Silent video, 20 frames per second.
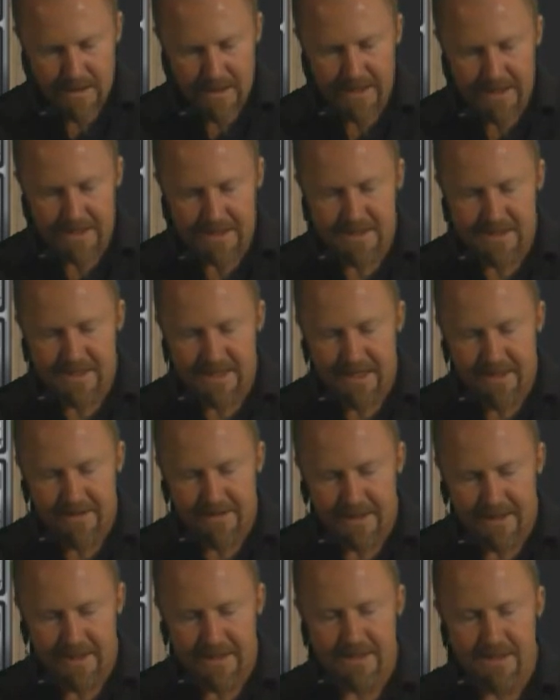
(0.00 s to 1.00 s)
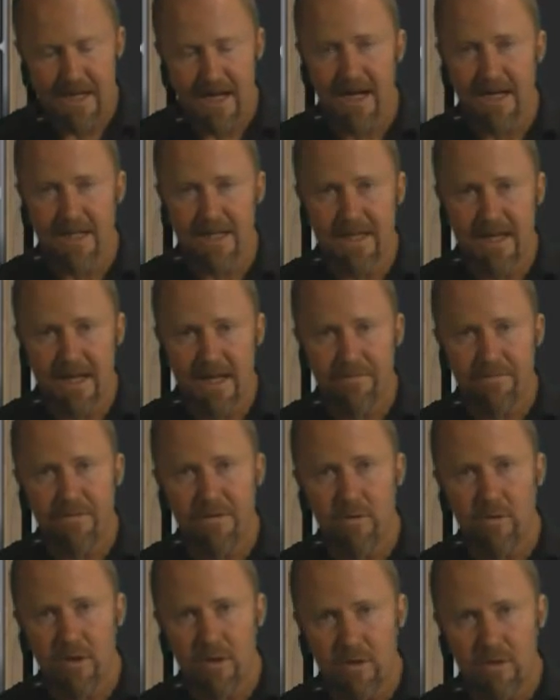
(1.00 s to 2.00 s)
I can sync these, and the
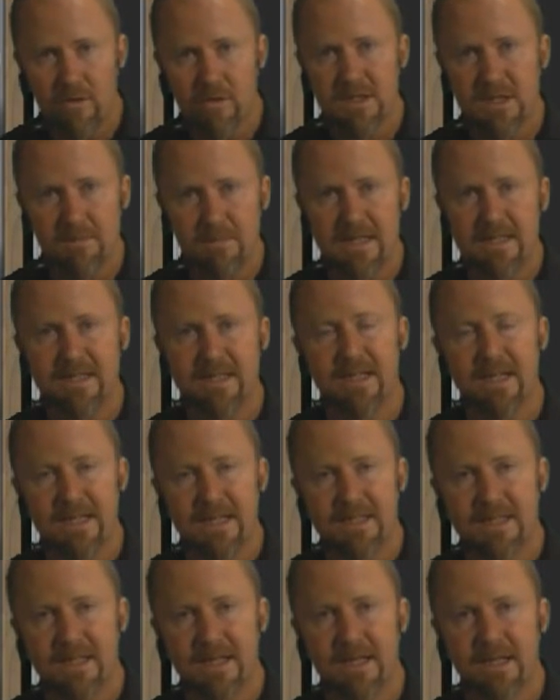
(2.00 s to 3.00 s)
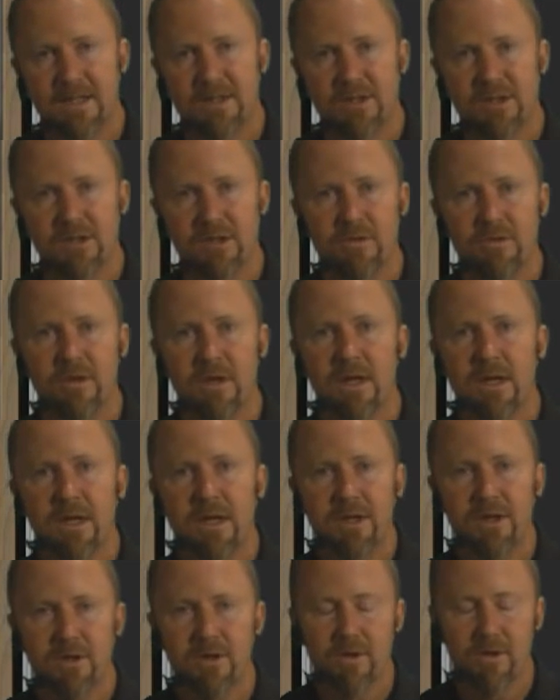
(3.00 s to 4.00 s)
LFO will automatically sync to
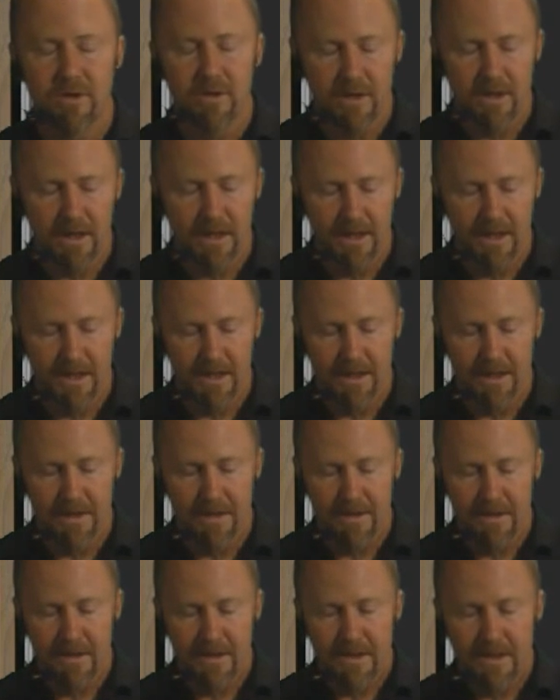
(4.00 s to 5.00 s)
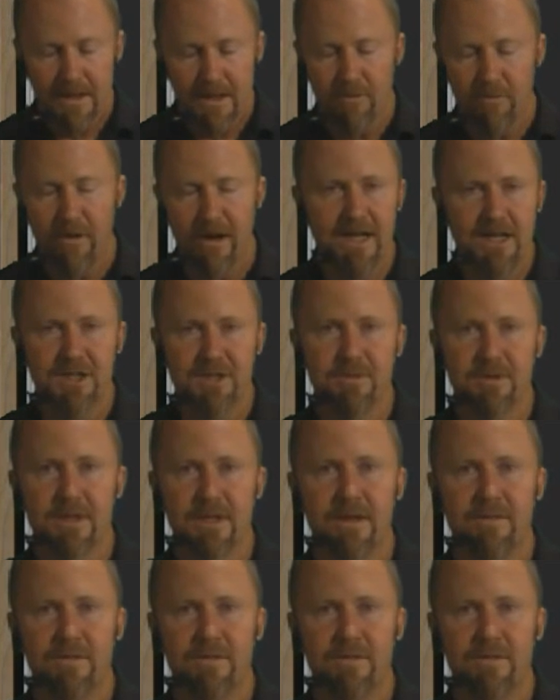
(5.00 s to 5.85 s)
your arrangement.